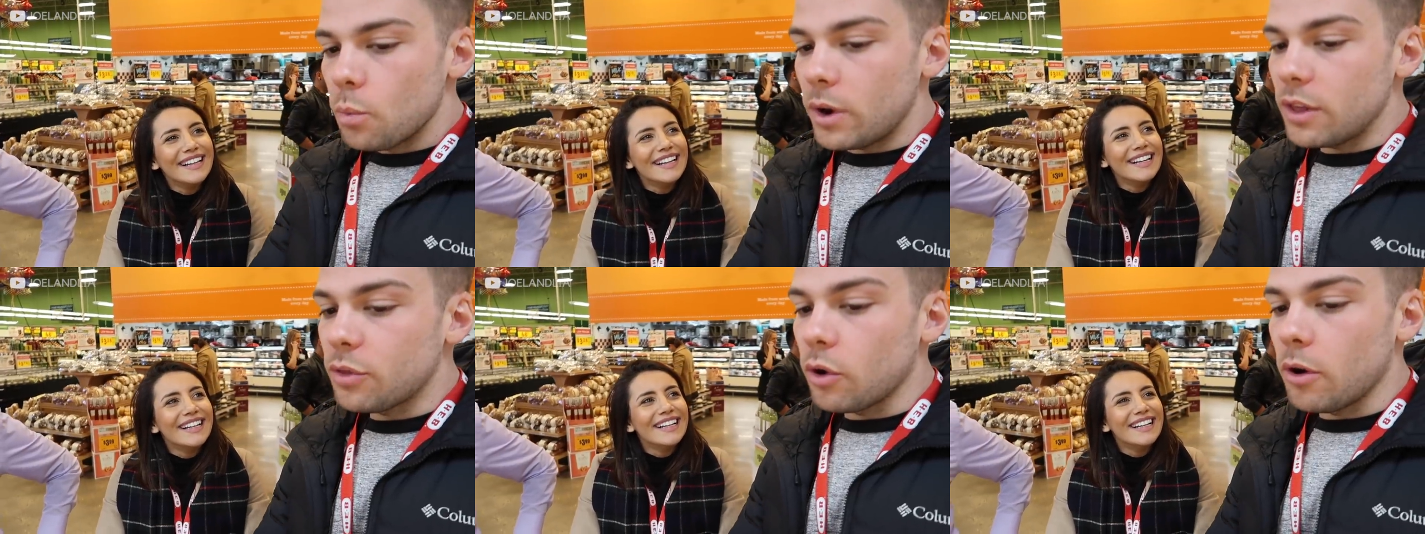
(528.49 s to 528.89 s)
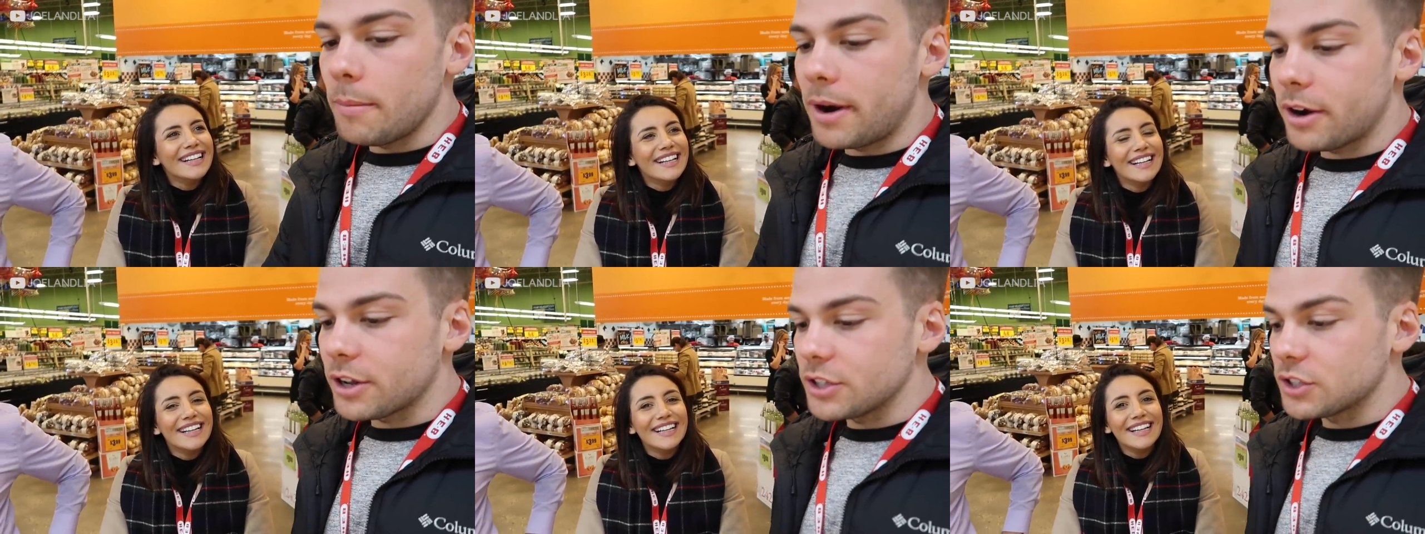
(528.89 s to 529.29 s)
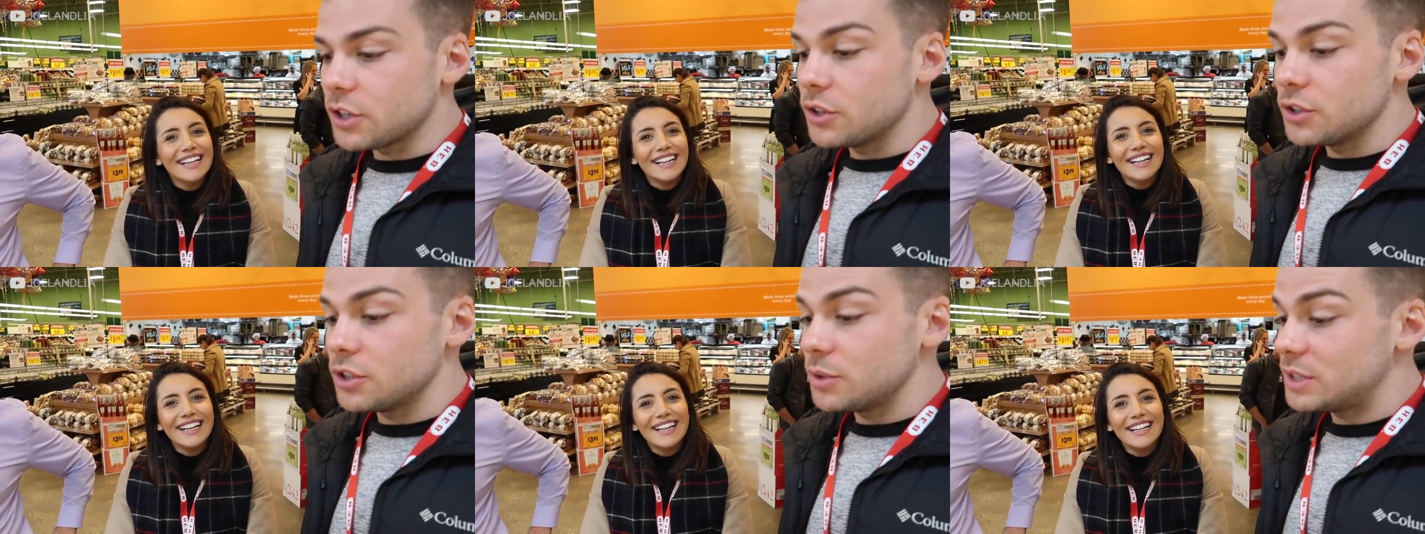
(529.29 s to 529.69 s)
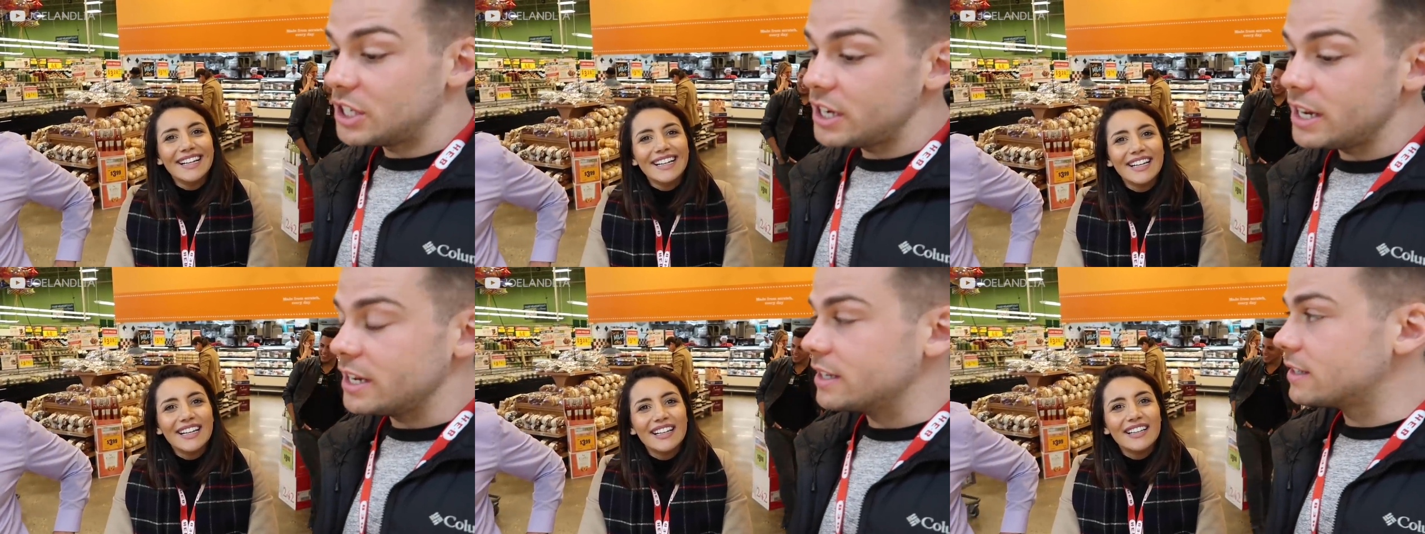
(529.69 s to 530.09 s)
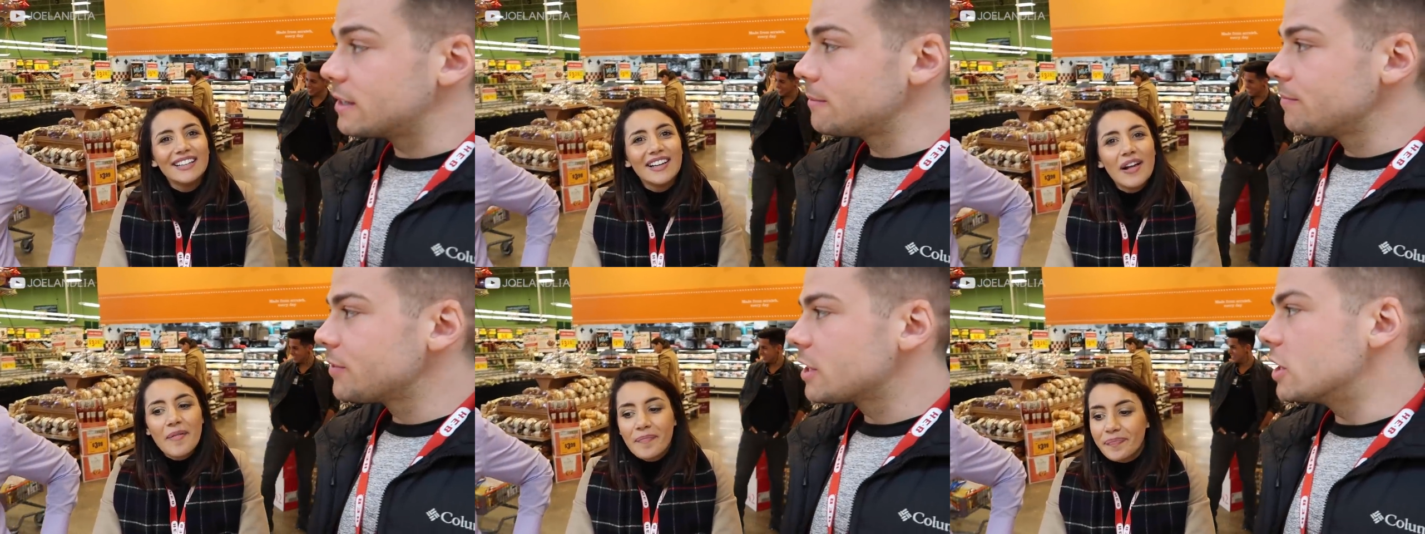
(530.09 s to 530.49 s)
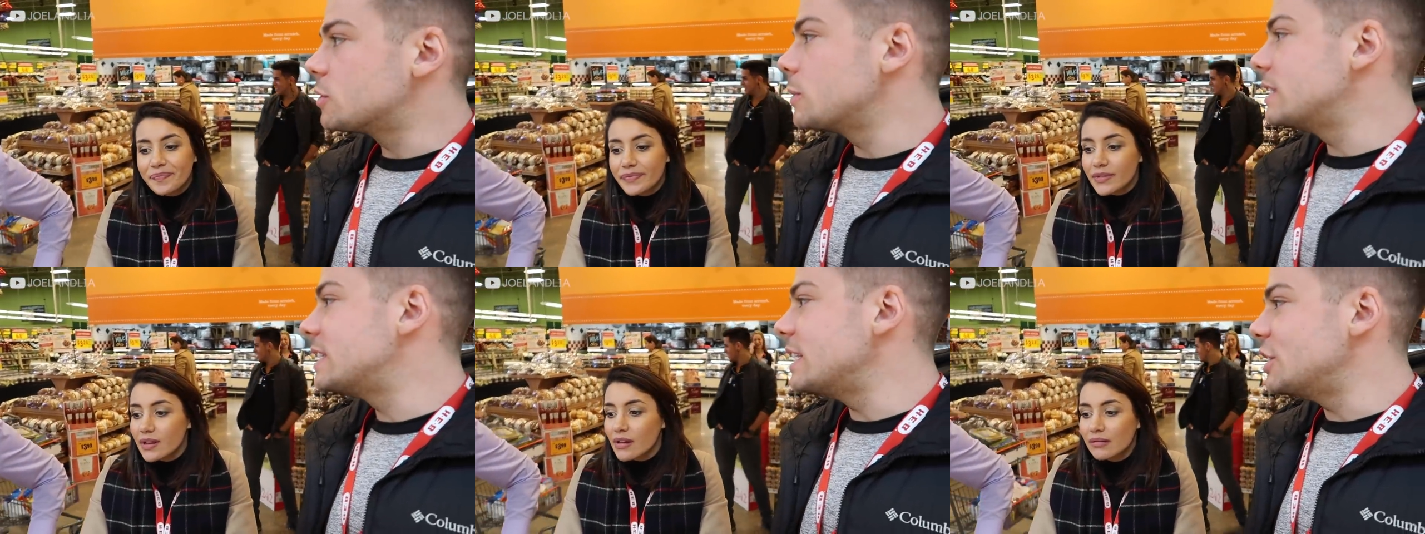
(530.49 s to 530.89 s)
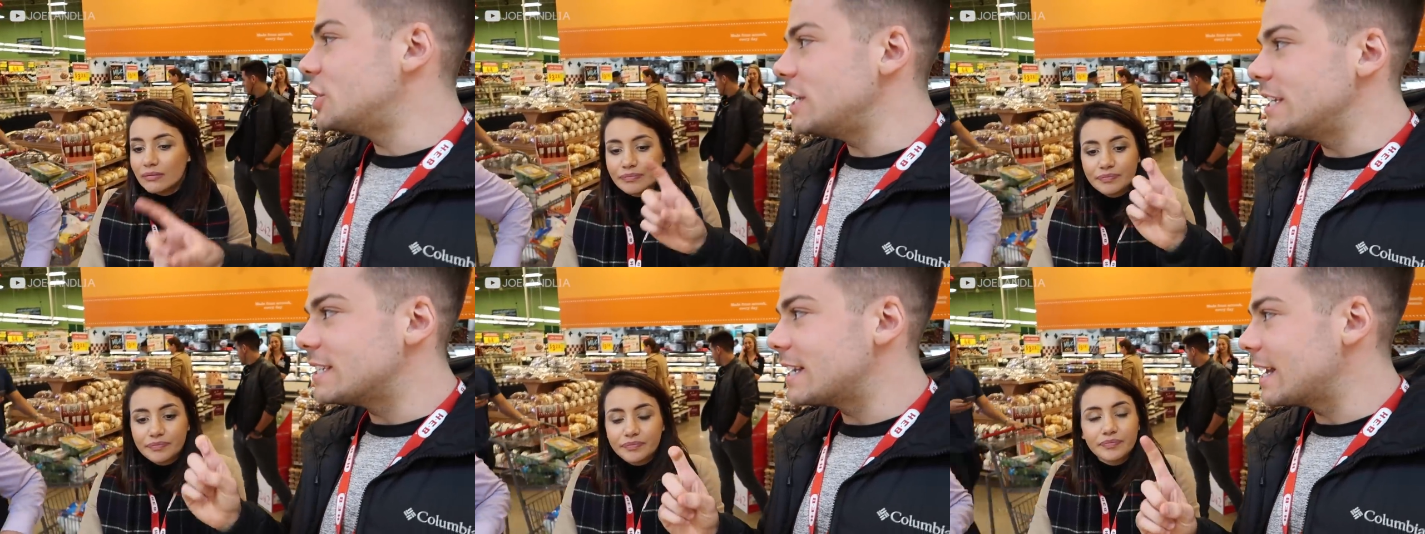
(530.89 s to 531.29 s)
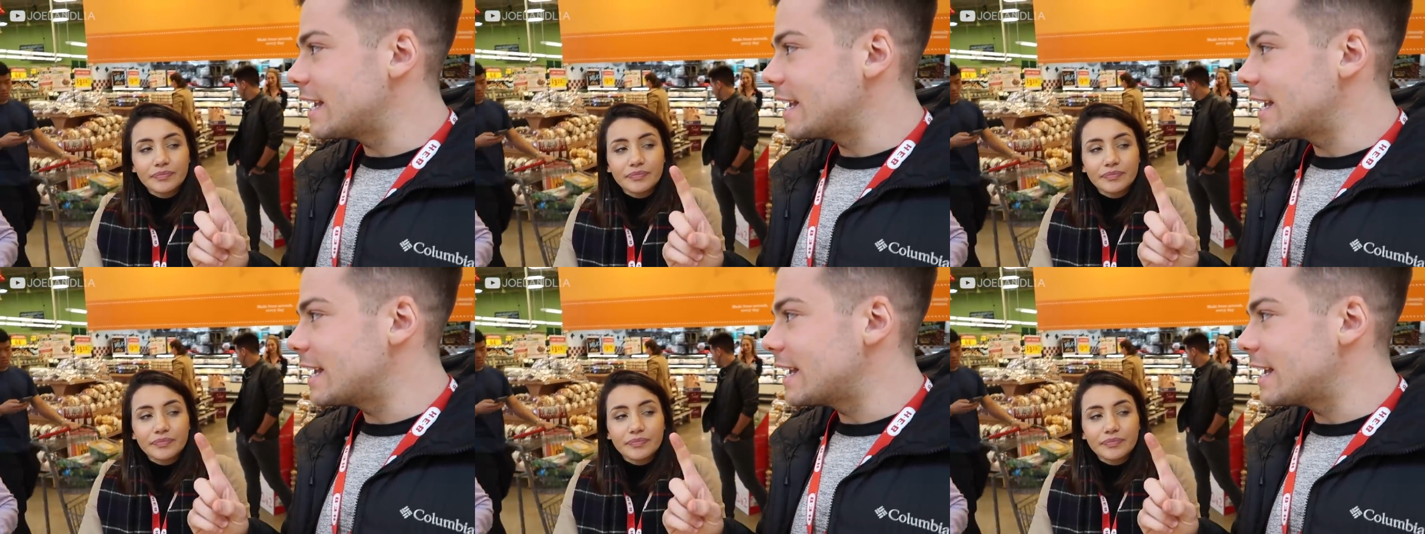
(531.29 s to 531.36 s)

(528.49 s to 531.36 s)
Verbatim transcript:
Speaker 1: we thought Americans couldn't do cheese because we'd see cheese